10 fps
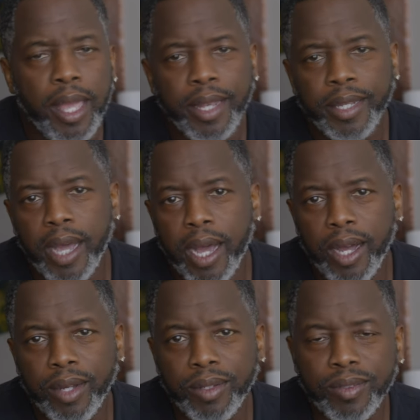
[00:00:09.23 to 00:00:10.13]
And
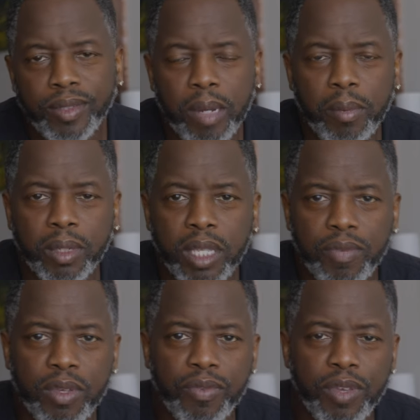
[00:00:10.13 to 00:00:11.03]
I'm going to
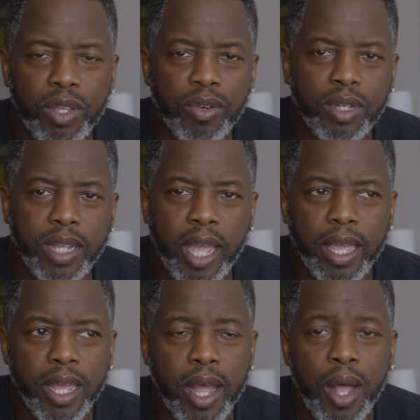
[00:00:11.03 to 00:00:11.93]
give you a video
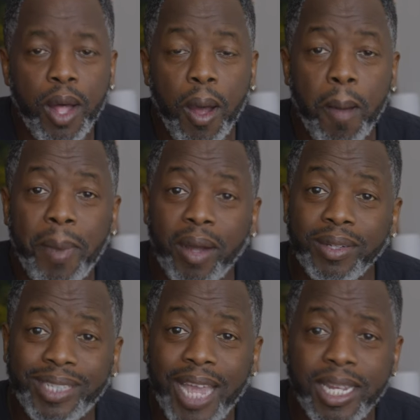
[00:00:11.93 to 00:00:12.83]
today
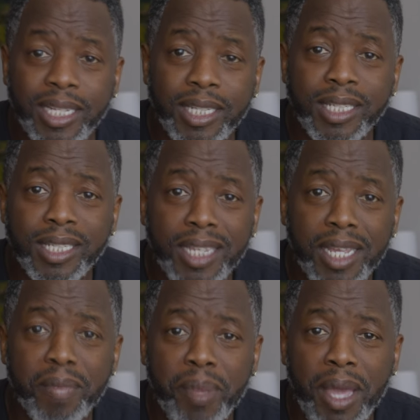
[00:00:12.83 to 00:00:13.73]
about dating
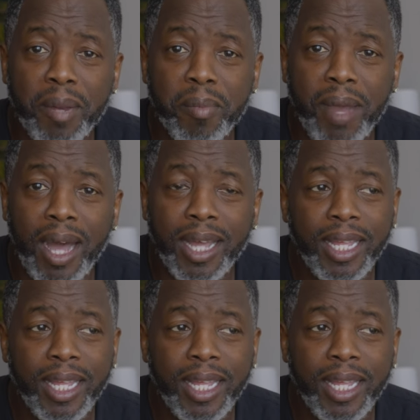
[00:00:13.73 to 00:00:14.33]
in Panama.